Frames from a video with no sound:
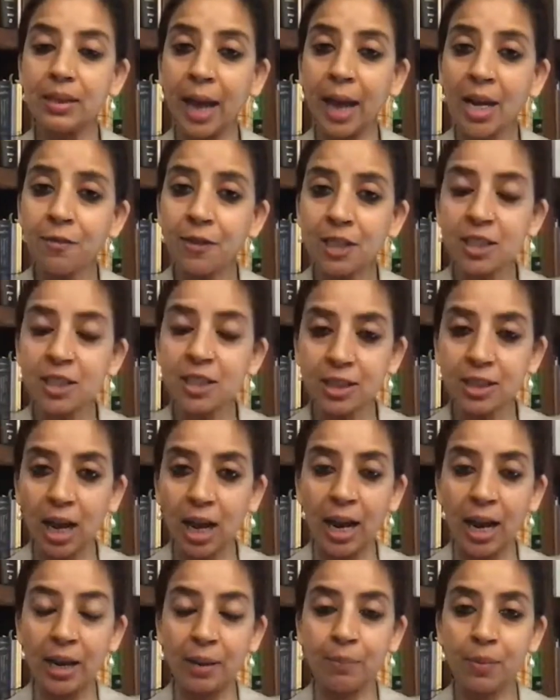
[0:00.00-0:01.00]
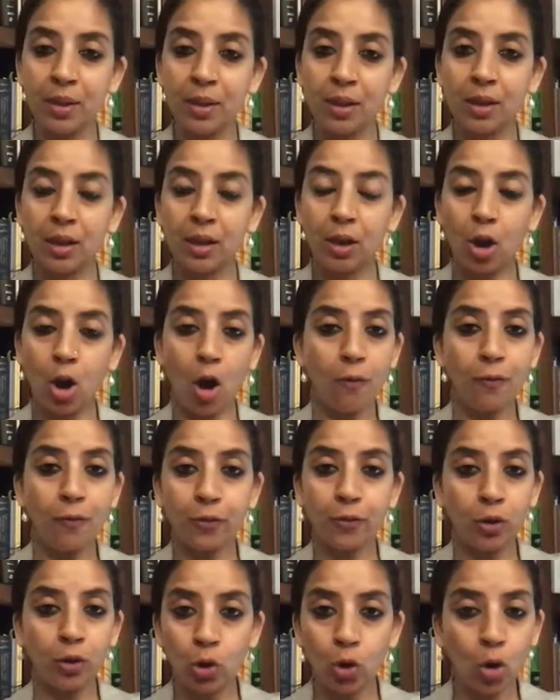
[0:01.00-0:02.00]
was a time of
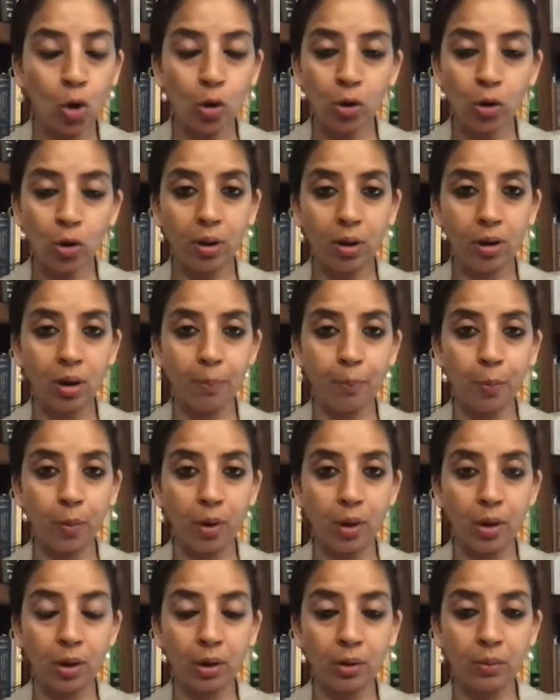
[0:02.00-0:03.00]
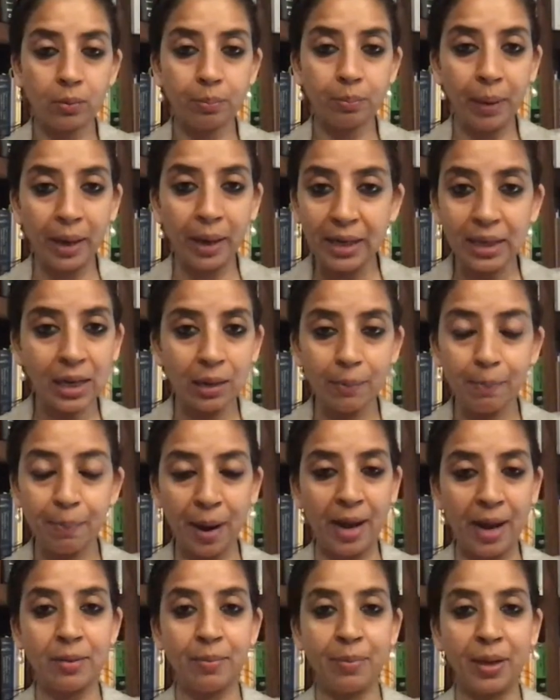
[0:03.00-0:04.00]
no medical
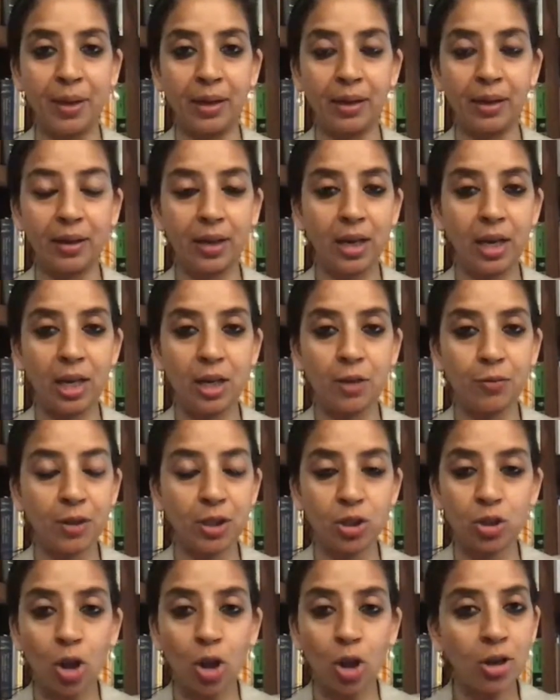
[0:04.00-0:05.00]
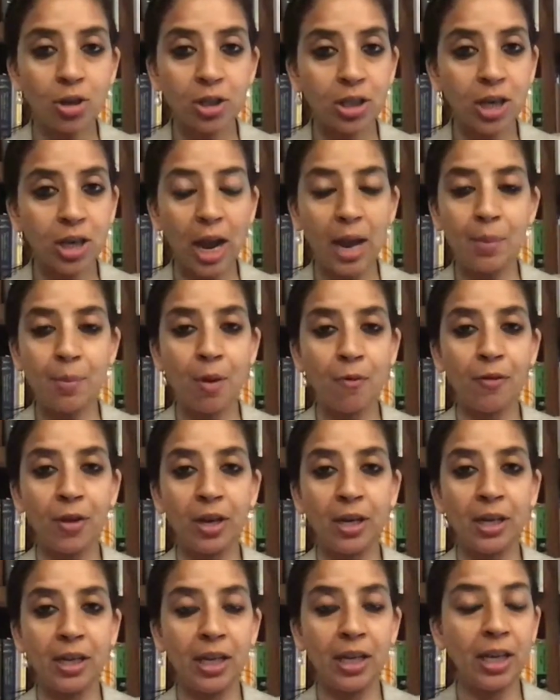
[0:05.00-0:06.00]
pandemic it was not a time of
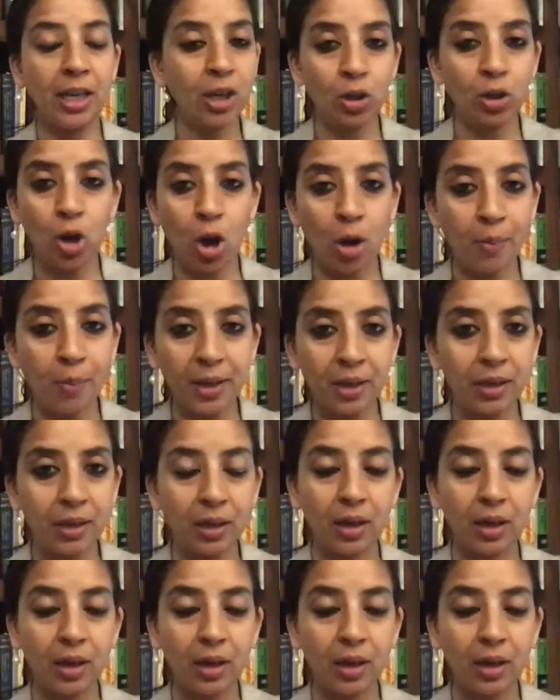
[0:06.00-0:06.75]
any economic,